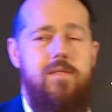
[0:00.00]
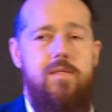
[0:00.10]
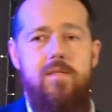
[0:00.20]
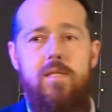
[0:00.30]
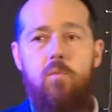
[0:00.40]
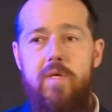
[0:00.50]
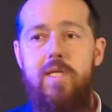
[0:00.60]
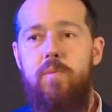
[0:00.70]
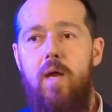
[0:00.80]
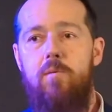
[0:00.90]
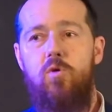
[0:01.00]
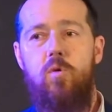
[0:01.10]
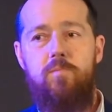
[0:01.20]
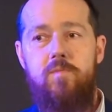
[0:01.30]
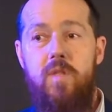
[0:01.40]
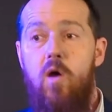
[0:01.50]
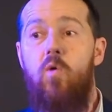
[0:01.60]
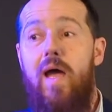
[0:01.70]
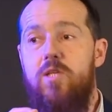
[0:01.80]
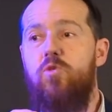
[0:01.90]
then we need to be able to know how
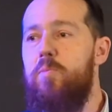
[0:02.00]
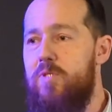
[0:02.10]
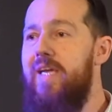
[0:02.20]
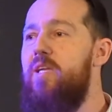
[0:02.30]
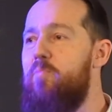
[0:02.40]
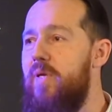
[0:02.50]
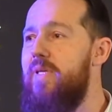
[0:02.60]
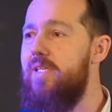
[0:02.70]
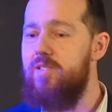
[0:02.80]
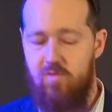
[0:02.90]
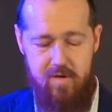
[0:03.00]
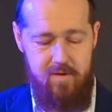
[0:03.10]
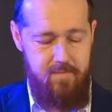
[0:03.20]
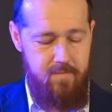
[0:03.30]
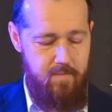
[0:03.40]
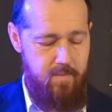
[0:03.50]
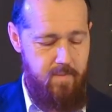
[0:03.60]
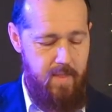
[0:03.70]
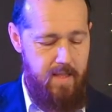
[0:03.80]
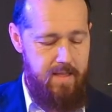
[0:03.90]
to obtain peace, right?
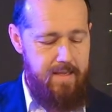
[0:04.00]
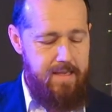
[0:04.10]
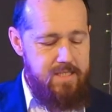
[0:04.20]
So the